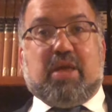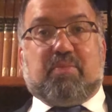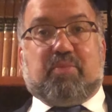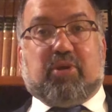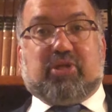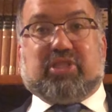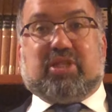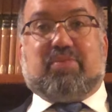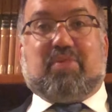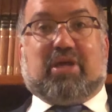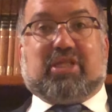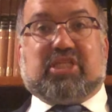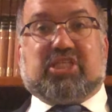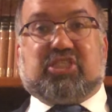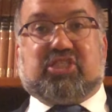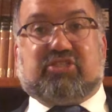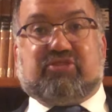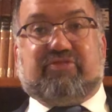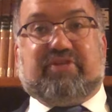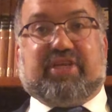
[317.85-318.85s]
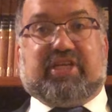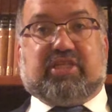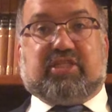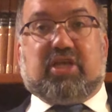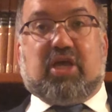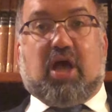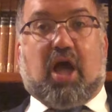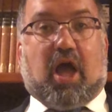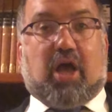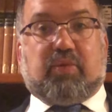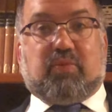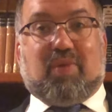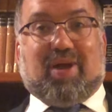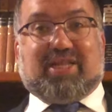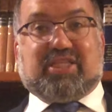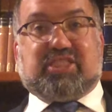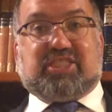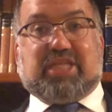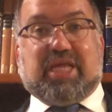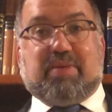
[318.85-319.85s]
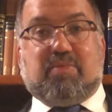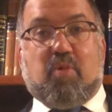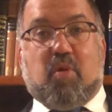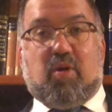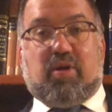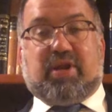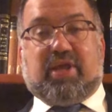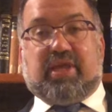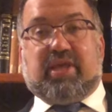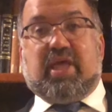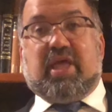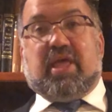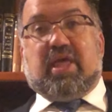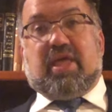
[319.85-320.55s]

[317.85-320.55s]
put them on the street on Wednesday morning,